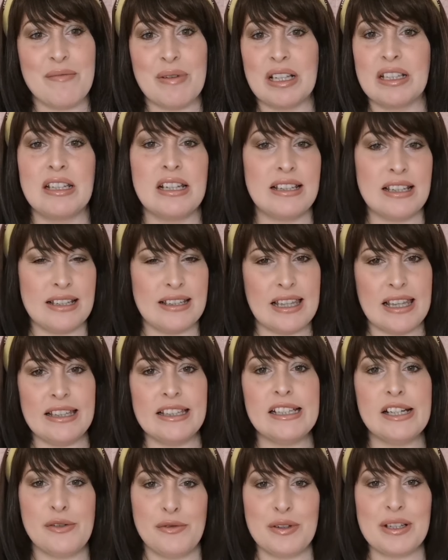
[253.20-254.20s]
just a slightly
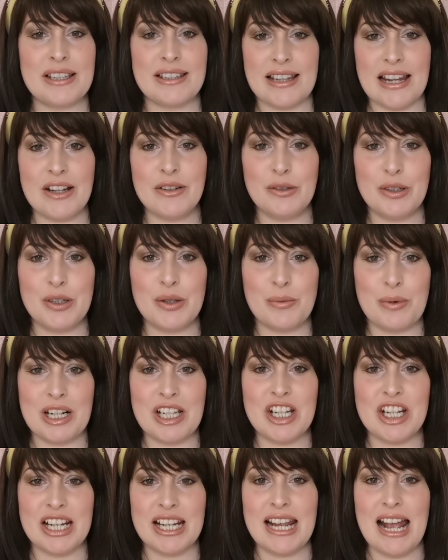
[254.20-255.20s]
different style to the one
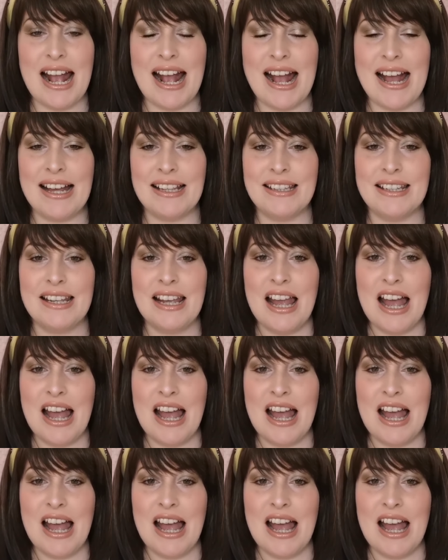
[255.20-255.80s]
she had.